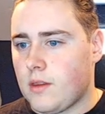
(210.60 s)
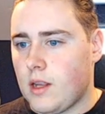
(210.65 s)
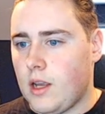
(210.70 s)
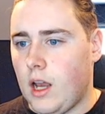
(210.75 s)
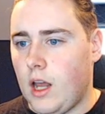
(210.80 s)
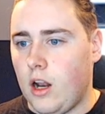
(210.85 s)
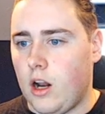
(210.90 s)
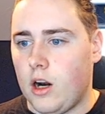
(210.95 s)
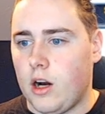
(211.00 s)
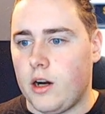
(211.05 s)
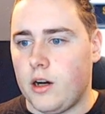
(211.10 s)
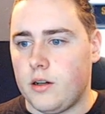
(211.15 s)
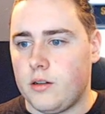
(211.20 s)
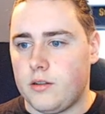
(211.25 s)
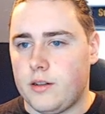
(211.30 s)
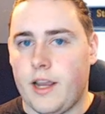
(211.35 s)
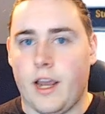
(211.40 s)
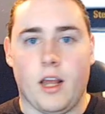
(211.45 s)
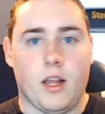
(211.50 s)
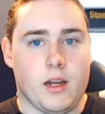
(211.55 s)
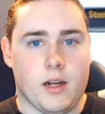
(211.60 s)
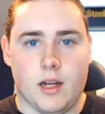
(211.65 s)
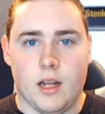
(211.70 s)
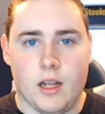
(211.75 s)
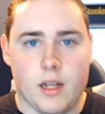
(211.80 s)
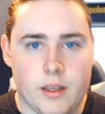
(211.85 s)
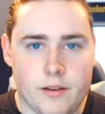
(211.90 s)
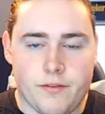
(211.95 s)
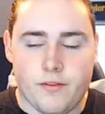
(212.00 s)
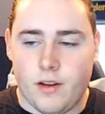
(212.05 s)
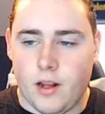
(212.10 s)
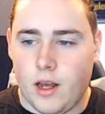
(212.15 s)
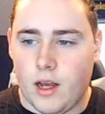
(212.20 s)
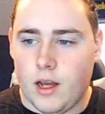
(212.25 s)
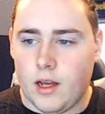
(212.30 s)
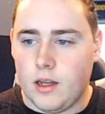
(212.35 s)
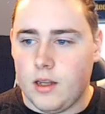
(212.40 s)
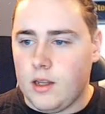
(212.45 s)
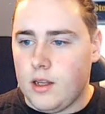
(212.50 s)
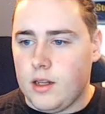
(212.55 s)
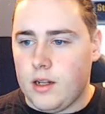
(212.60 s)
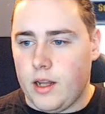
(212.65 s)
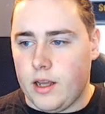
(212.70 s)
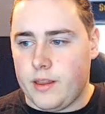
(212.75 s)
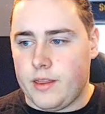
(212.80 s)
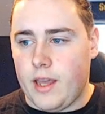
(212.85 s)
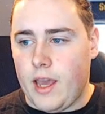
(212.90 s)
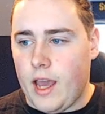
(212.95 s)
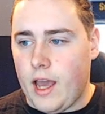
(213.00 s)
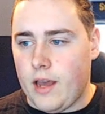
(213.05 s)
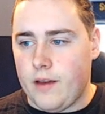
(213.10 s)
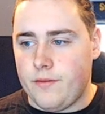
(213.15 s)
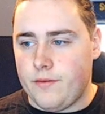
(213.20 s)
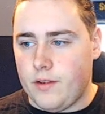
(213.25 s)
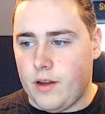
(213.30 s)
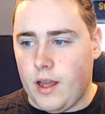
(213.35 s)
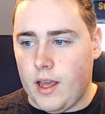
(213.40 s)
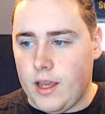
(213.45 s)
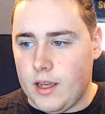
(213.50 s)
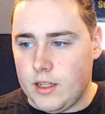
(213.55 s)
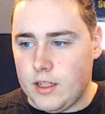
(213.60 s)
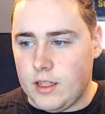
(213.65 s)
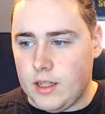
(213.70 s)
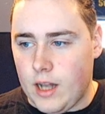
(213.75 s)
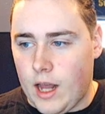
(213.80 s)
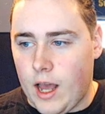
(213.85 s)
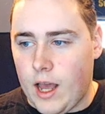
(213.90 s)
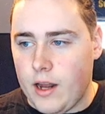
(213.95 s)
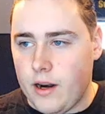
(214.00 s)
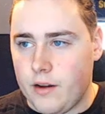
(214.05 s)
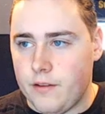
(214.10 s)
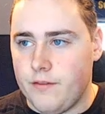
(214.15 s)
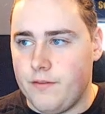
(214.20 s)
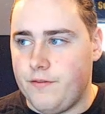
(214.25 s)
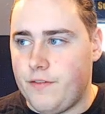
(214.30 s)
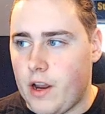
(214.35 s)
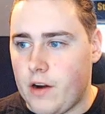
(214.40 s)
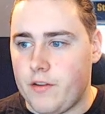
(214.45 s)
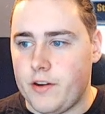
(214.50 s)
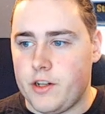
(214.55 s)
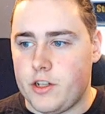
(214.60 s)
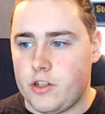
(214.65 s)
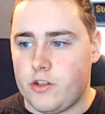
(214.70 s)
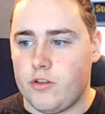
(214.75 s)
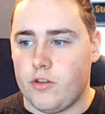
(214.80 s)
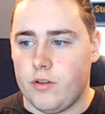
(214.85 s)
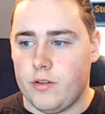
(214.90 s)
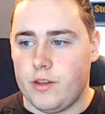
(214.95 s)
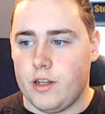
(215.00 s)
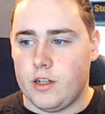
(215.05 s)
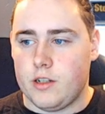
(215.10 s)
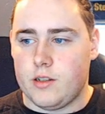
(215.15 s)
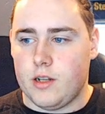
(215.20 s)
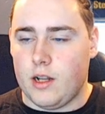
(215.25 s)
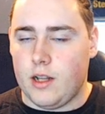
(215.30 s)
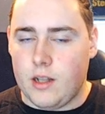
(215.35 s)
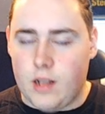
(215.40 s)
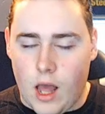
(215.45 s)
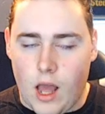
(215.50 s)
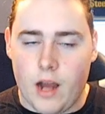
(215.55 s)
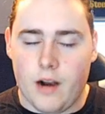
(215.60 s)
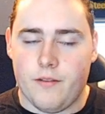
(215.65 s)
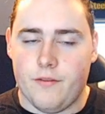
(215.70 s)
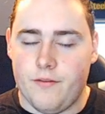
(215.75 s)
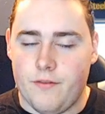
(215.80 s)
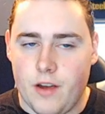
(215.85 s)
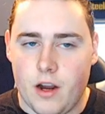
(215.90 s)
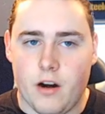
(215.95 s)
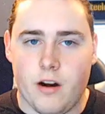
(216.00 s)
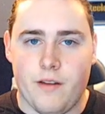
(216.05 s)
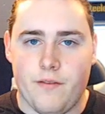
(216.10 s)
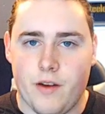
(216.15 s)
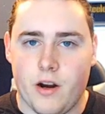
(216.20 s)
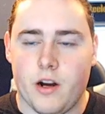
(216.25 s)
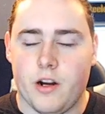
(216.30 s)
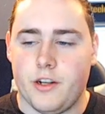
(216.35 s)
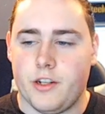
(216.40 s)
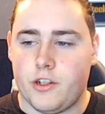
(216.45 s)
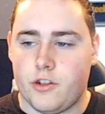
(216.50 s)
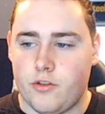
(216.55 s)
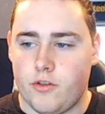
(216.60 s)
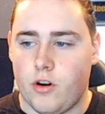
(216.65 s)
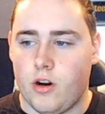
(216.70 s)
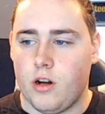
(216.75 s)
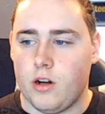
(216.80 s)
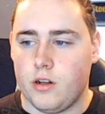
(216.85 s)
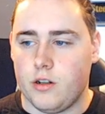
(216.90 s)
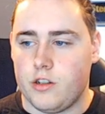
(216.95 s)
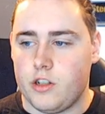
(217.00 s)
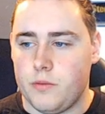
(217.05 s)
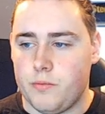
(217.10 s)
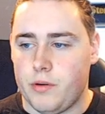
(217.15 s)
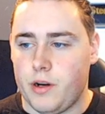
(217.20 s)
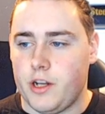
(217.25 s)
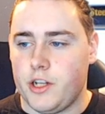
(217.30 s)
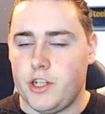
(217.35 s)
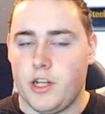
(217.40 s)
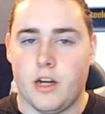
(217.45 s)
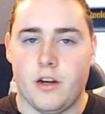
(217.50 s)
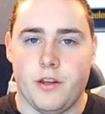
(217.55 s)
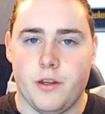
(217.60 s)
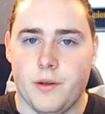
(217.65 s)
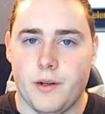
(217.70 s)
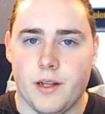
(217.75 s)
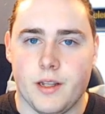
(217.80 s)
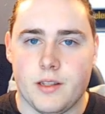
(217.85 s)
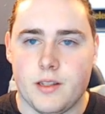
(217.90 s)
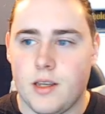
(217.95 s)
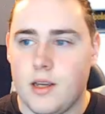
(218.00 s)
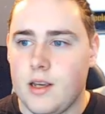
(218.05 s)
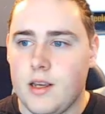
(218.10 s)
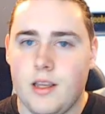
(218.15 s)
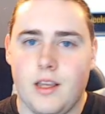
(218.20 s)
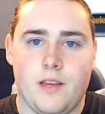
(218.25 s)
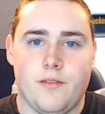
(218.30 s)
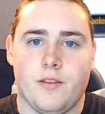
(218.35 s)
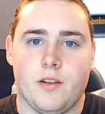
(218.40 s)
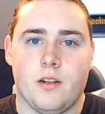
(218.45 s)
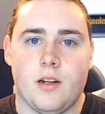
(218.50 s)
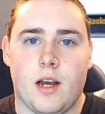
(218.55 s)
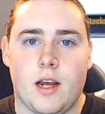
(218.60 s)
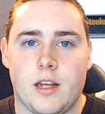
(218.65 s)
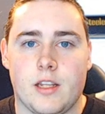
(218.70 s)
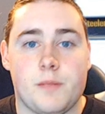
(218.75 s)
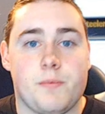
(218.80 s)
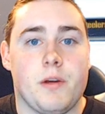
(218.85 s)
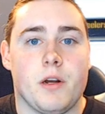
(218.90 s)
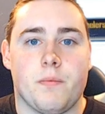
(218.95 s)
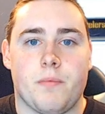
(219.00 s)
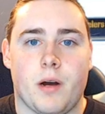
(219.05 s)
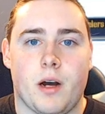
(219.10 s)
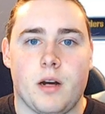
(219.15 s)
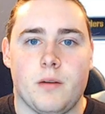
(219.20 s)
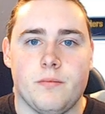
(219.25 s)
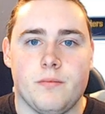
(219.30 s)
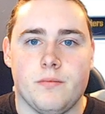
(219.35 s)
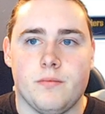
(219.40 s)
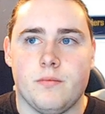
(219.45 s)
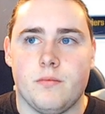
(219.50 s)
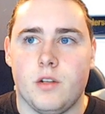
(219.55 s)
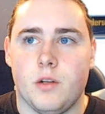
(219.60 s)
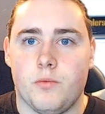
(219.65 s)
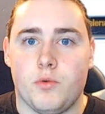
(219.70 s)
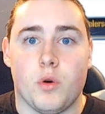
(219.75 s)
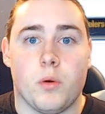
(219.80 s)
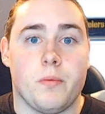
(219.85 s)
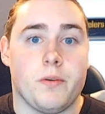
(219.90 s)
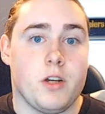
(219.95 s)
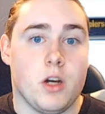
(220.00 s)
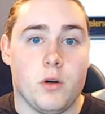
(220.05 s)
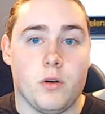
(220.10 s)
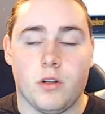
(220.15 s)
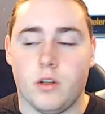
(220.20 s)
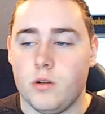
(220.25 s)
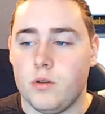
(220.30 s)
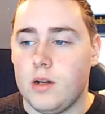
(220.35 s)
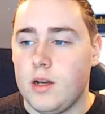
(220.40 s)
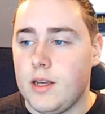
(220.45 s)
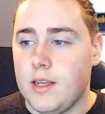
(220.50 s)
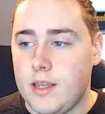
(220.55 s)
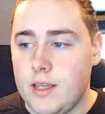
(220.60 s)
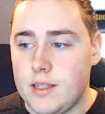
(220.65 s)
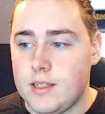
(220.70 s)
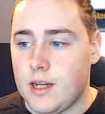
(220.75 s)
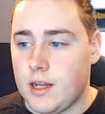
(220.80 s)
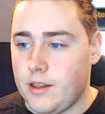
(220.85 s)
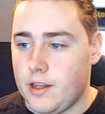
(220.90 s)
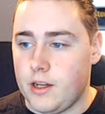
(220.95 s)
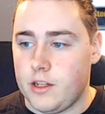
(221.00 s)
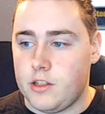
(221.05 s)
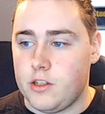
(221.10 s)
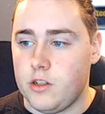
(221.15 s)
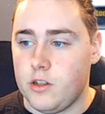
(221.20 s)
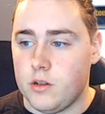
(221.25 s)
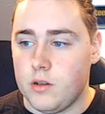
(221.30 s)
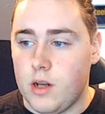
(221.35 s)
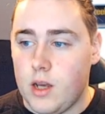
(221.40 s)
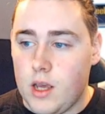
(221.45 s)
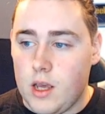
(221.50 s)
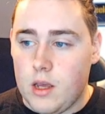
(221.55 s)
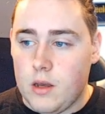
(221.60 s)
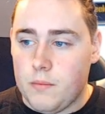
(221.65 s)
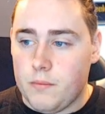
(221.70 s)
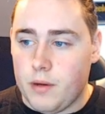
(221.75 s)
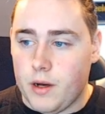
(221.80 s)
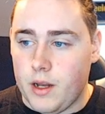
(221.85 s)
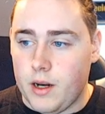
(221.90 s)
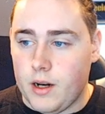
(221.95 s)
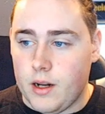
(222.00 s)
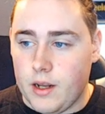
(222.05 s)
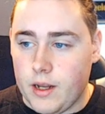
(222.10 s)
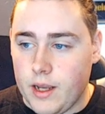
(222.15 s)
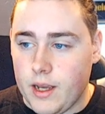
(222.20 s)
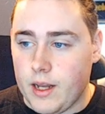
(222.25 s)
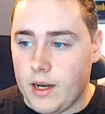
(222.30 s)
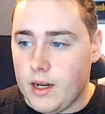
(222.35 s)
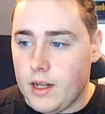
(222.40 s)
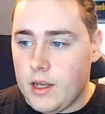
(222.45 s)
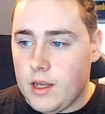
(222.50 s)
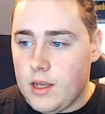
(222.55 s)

Kalen Caulifla. Like they have a lot of there's a lot of very strong Super AGL units. Even Spirit Bomb absorbed Goku, he's on there too. But again,